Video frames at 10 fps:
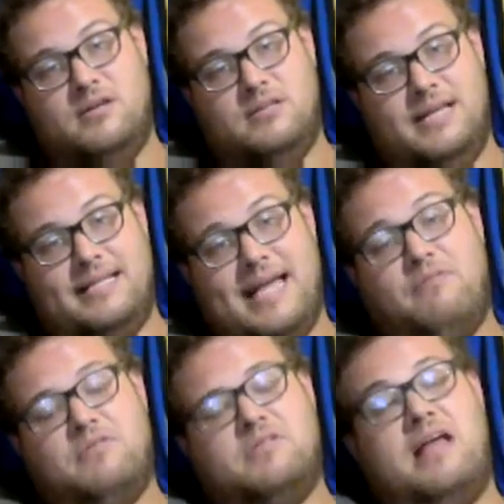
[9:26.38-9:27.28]
Like
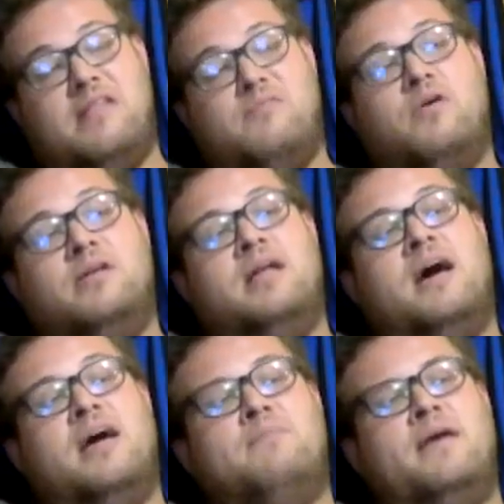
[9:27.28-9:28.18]
that was that's what
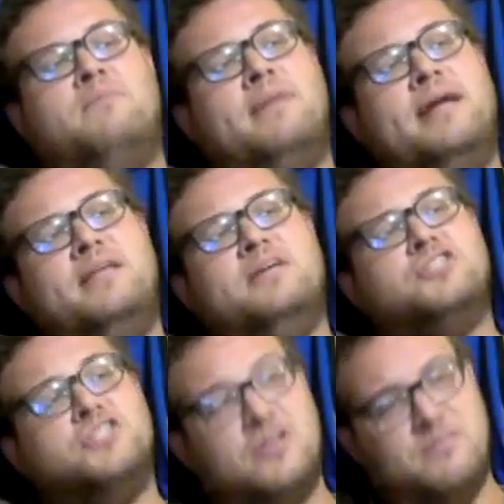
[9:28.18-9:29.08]
nine man media
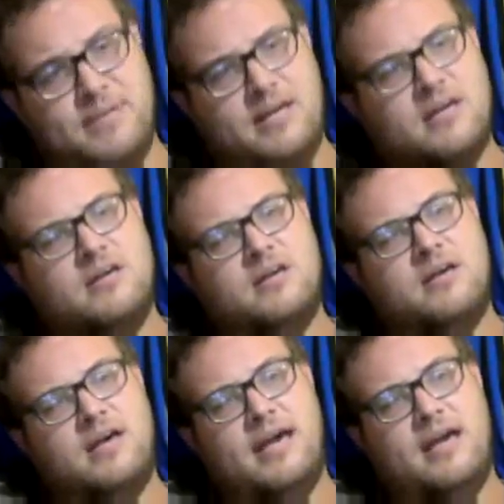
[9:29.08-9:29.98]
should be
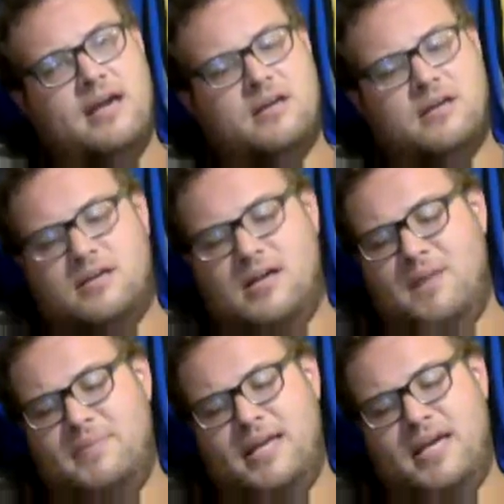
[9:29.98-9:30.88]
a
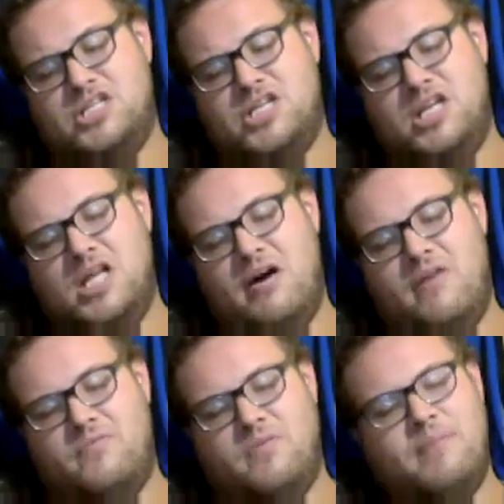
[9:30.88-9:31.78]
combination
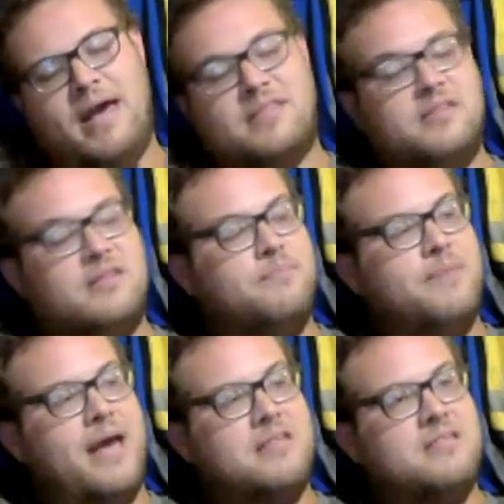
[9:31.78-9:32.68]
of the best the
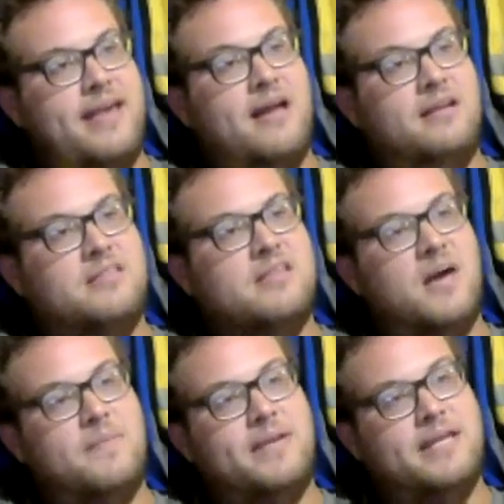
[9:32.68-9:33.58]
best talents
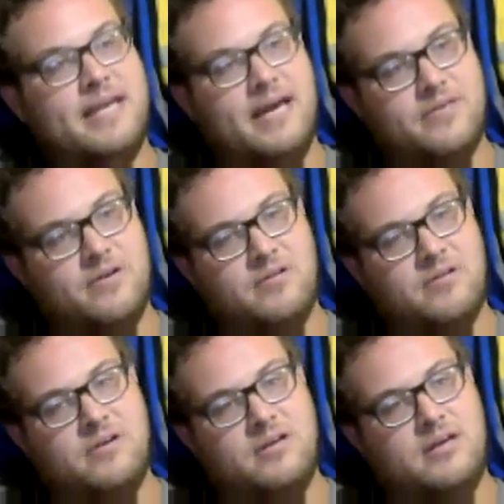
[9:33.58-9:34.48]
coming together
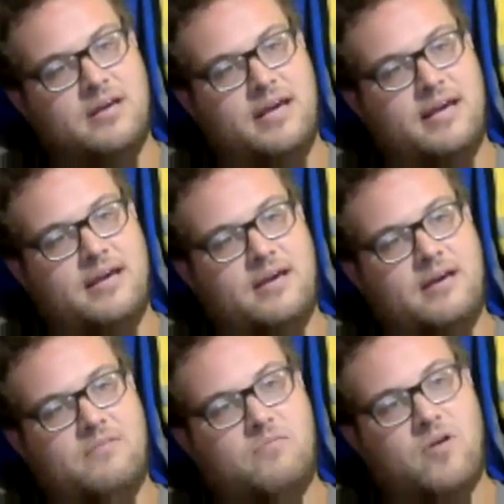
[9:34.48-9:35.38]

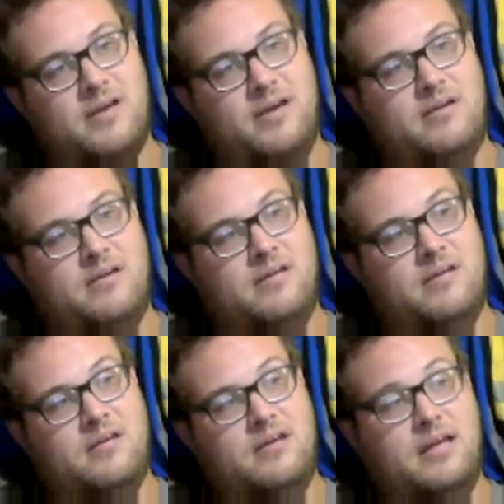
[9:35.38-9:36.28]
and working
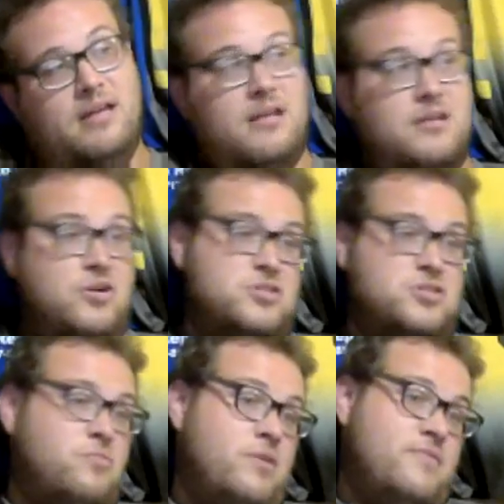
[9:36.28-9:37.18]
in
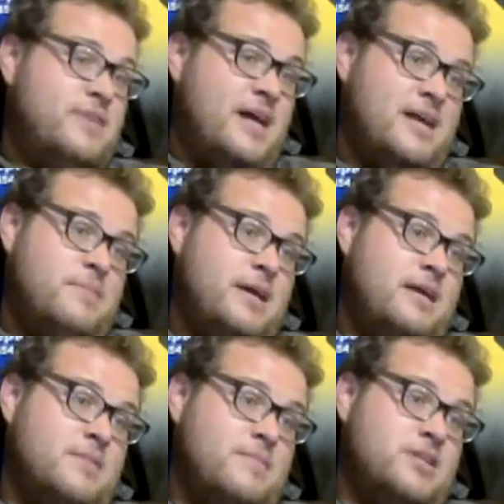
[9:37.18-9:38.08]
conjunction with nine
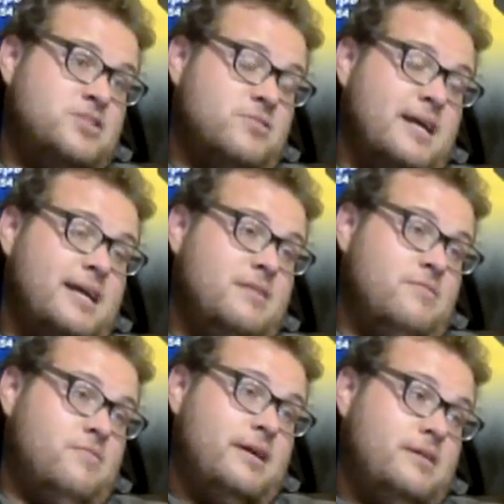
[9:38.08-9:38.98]
man to make sure they get it
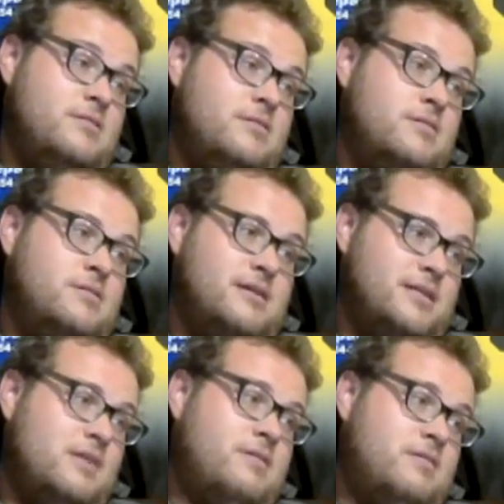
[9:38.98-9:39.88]
right. That's
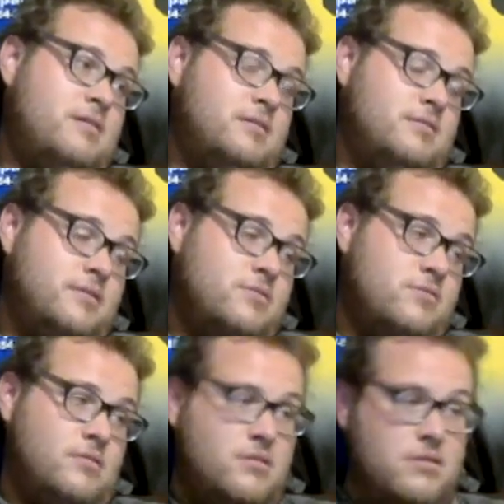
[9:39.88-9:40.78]
how I see it at
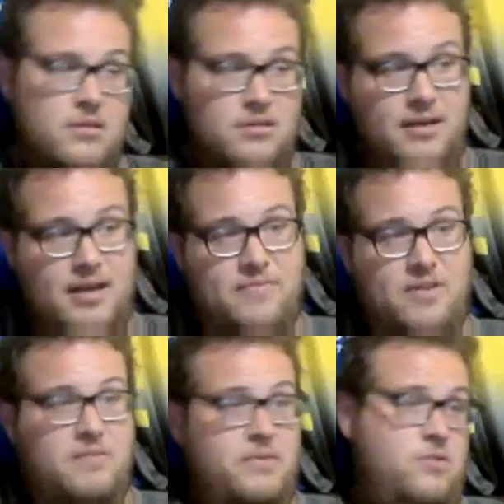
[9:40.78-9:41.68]
least. Like I feel
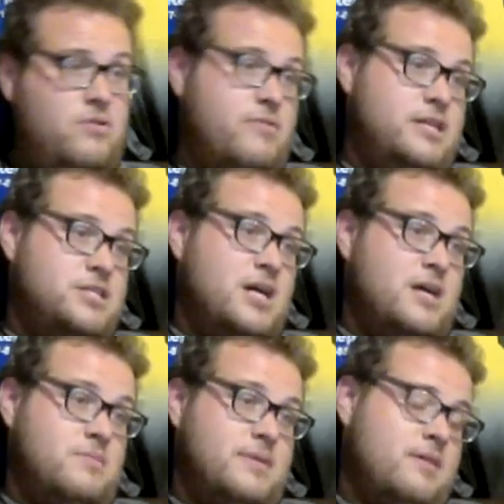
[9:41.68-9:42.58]
like we do a great
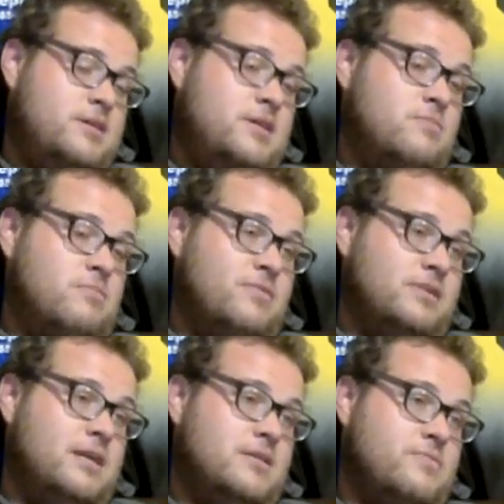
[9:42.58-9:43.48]
job down here with a
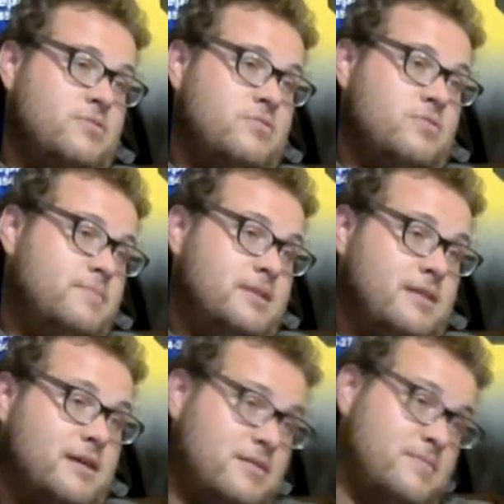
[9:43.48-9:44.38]
lot of different tournaments.
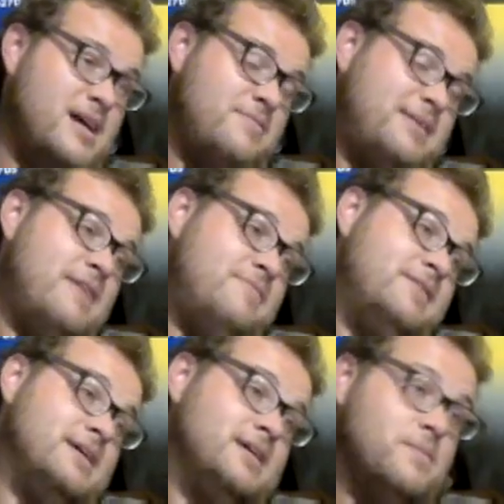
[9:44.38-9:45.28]
Like sometimes we have
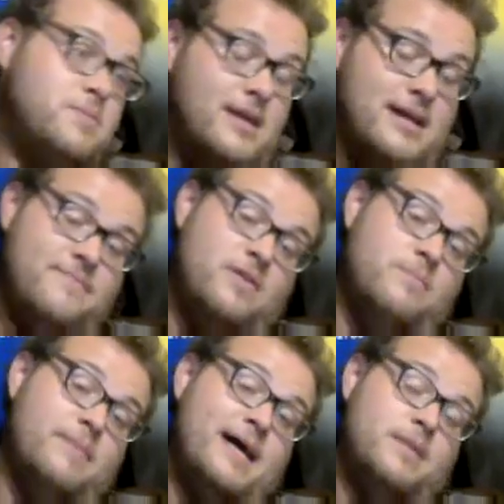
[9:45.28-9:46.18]
hiccups. Like I
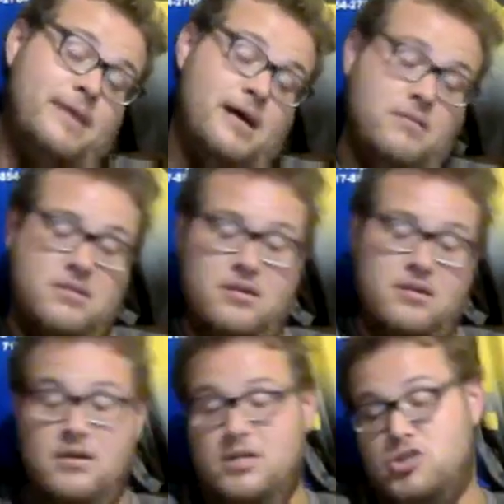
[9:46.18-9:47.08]
felt bad about
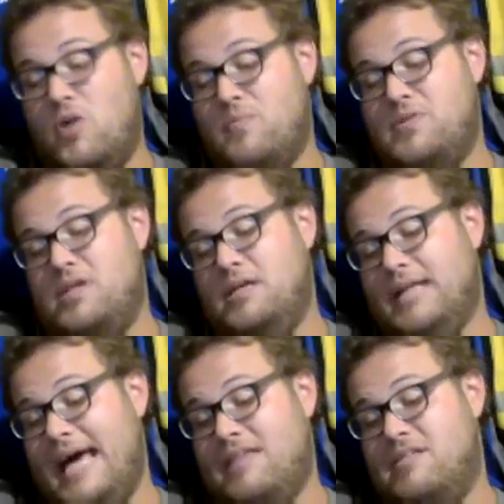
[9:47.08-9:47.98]
Charm City
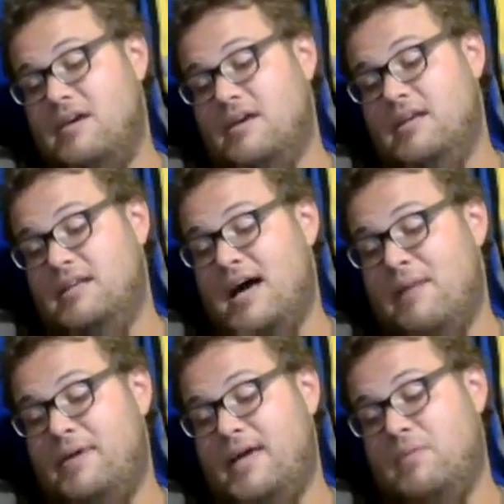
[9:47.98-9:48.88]
Classic and not
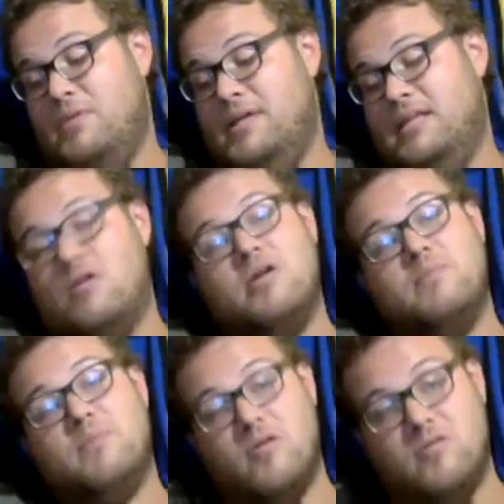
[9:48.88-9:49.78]
being able to get Dirty
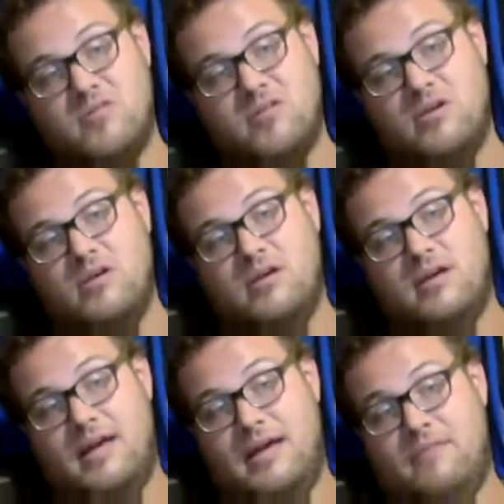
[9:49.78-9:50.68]
Birds.
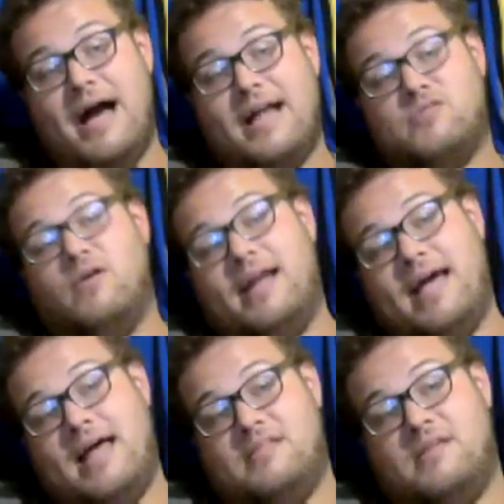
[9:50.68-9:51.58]
And Riot Squad
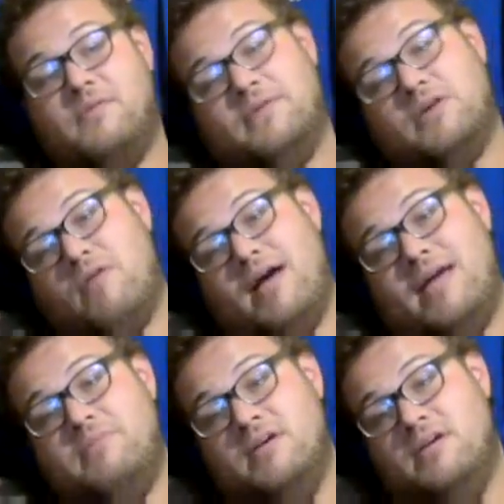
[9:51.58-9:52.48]
has somewhat of a
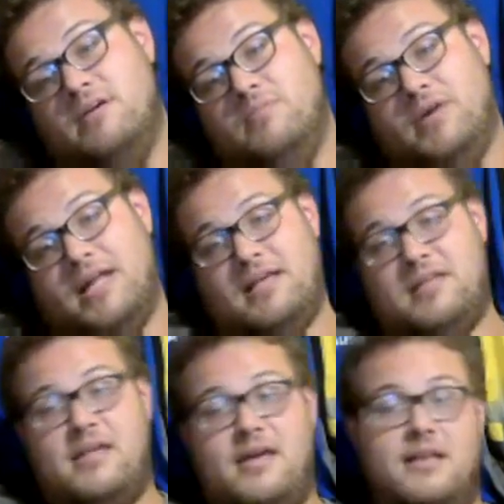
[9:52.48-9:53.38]
gripe, but as I
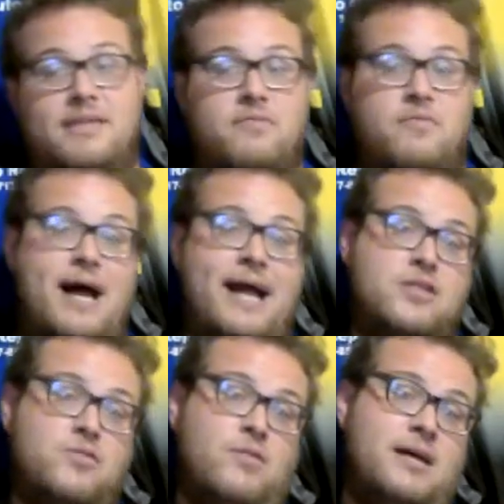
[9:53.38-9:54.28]
said, like with Riot
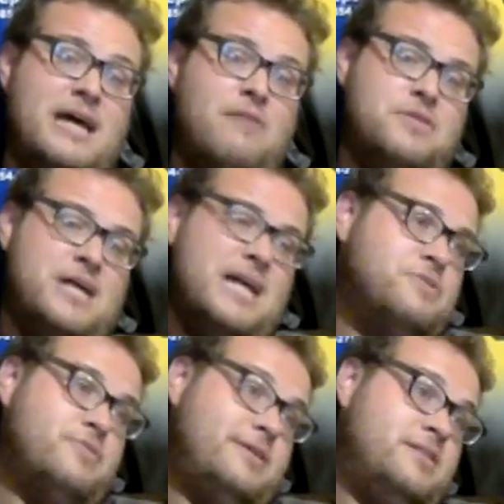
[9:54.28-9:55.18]
Squad, that was kind of a
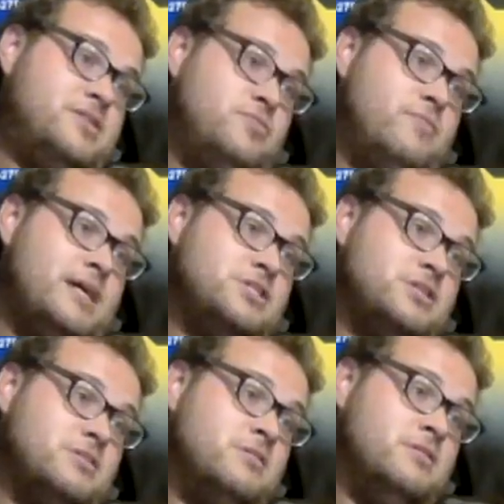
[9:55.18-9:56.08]
tricky
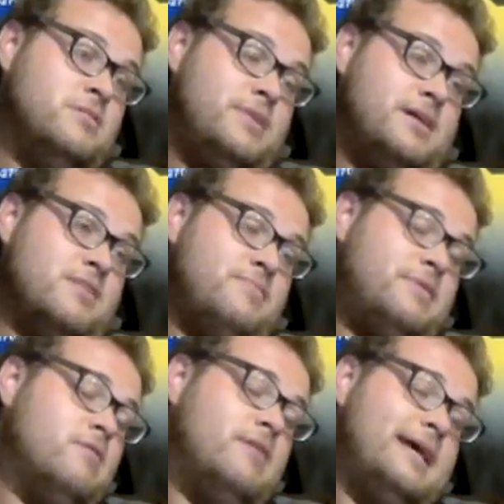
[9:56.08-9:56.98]
situation because we
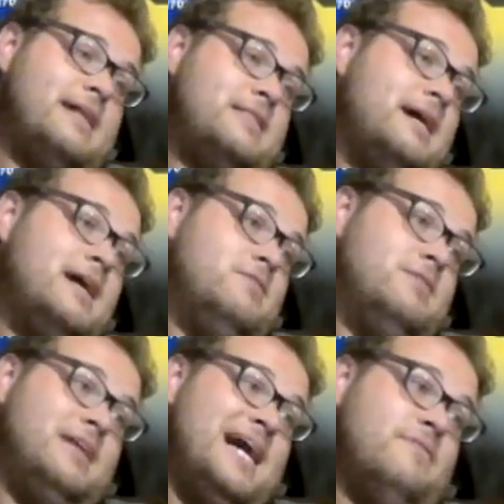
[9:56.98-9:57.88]
already had Tyler
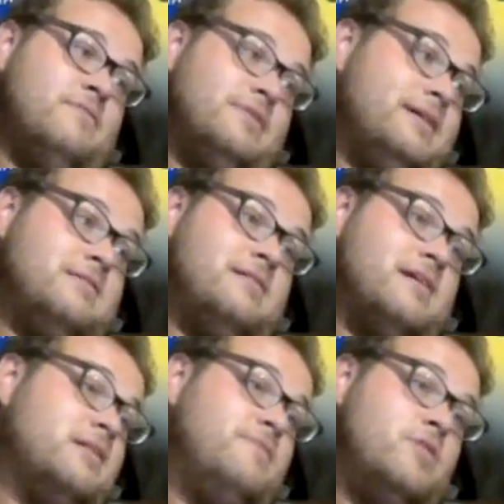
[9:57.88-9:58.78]
Live with like
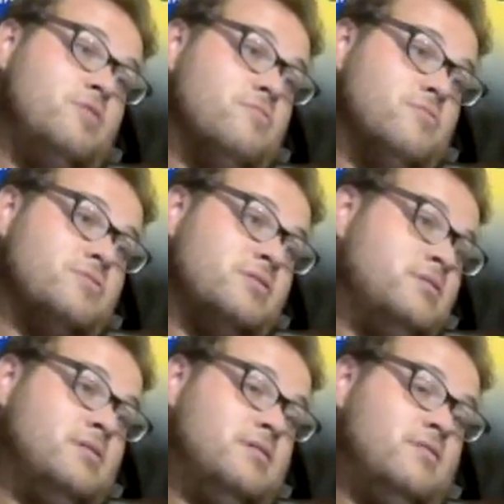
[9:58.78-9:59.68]
60 viewers
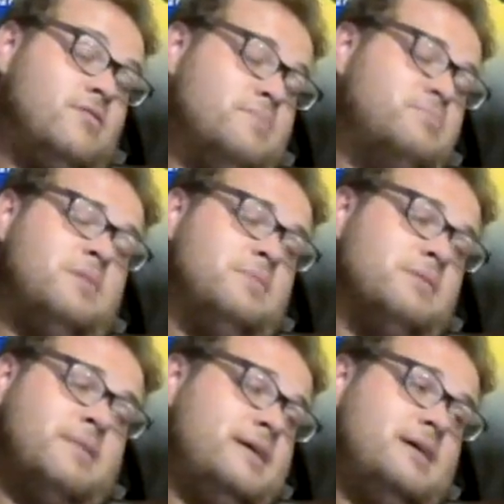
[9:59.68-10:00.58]
right. on a
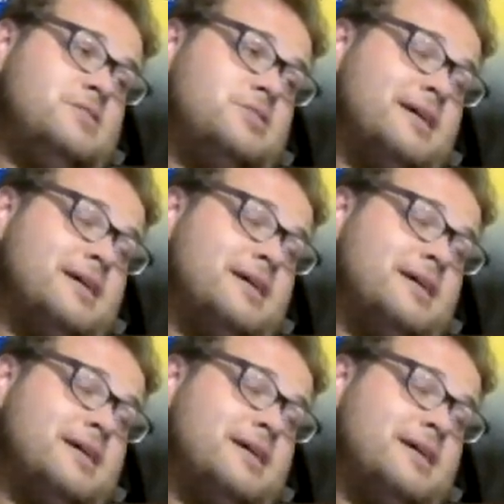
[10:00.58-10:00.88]
public page.